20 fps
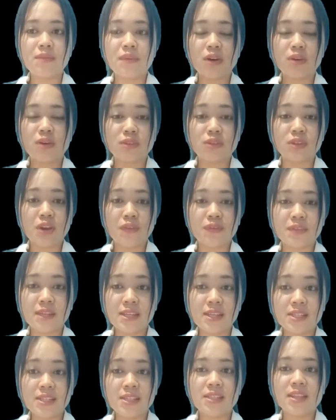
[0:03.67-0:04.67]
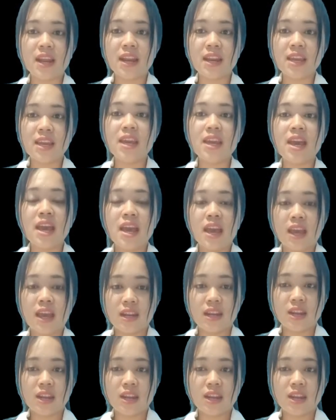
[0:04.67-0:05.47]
Faculty of Teacher Training and